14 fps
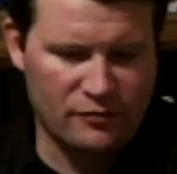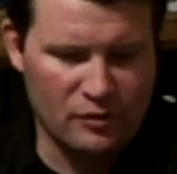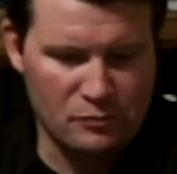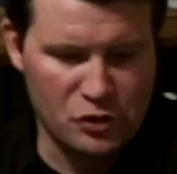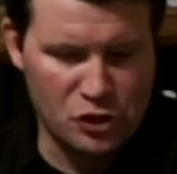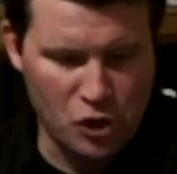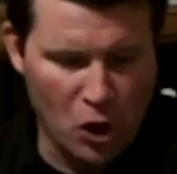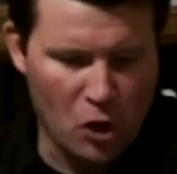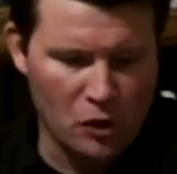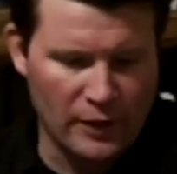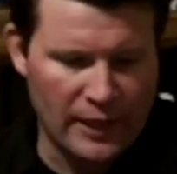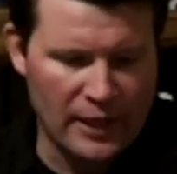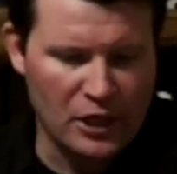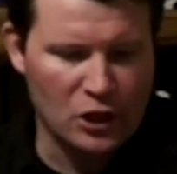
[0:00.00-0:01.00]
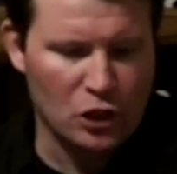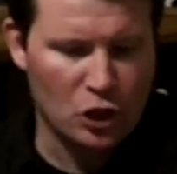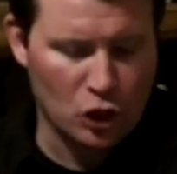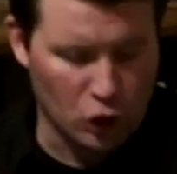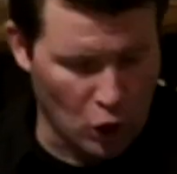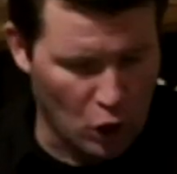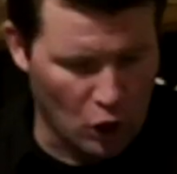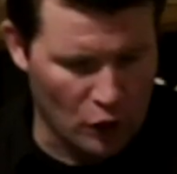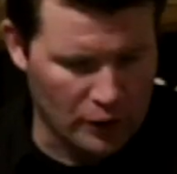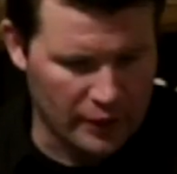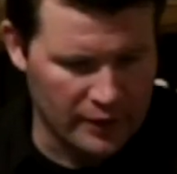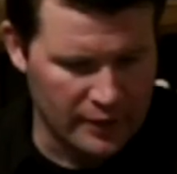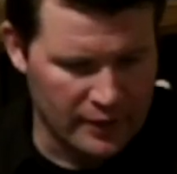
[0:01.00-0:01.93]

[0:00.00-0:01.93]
from Charlie Clark,